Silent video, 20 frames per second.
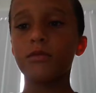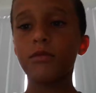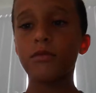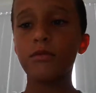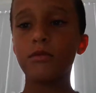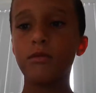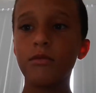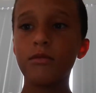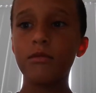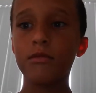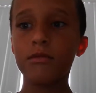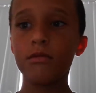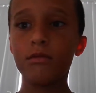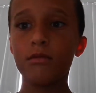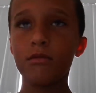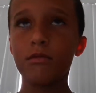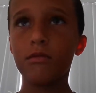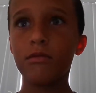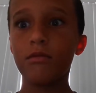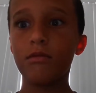
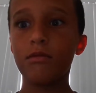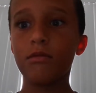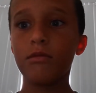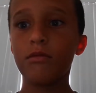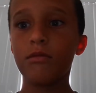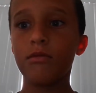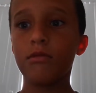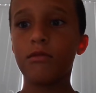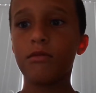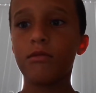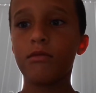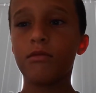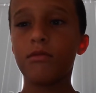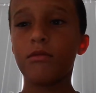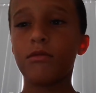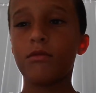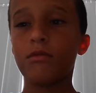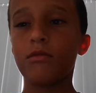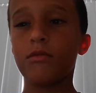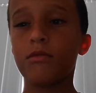
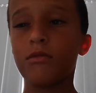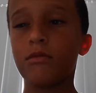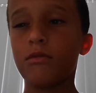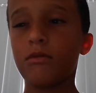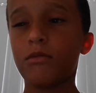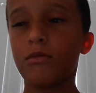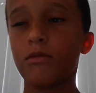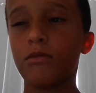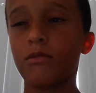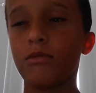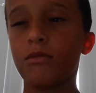[no speech]